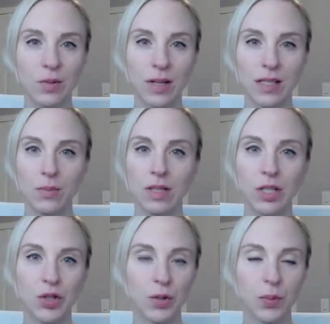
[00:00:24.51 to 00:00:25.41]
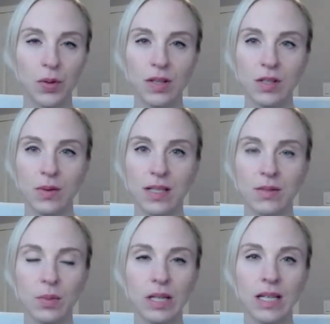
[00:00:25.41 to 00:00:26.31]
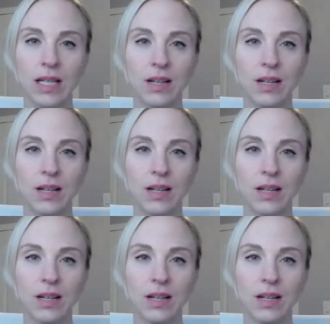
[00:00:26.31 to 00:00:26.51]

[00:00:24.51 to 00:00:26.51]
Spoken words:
recipe, triple this recipe.